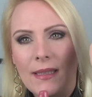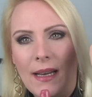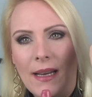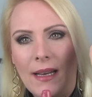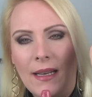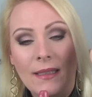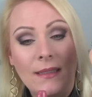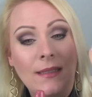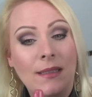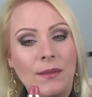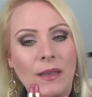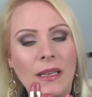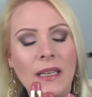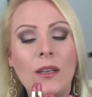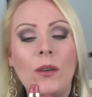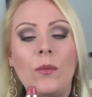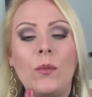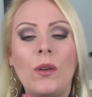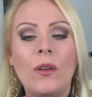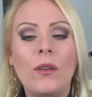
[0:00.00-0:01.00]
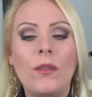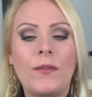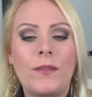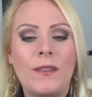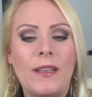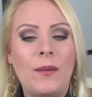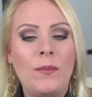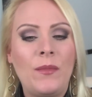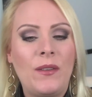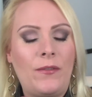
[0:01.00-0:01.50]
that either one of
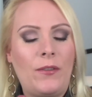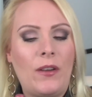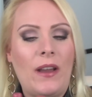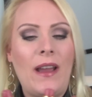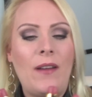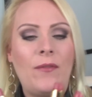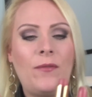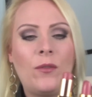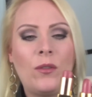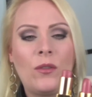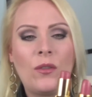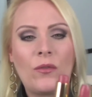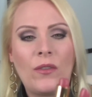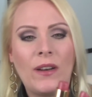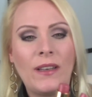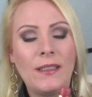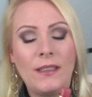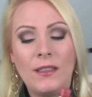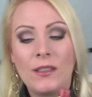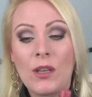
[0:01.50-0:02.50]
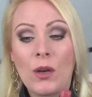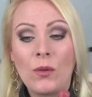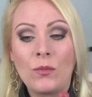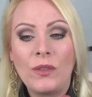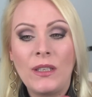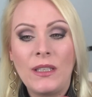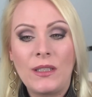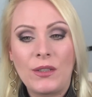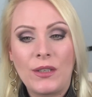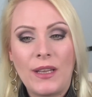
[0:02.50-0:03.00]
them, if you have one already, you
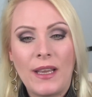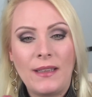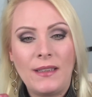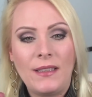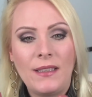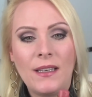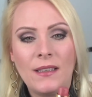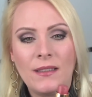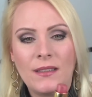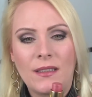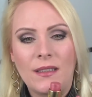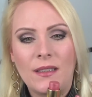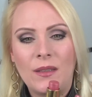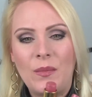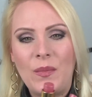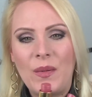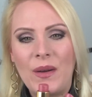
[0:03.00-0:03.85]
don't need to get the other.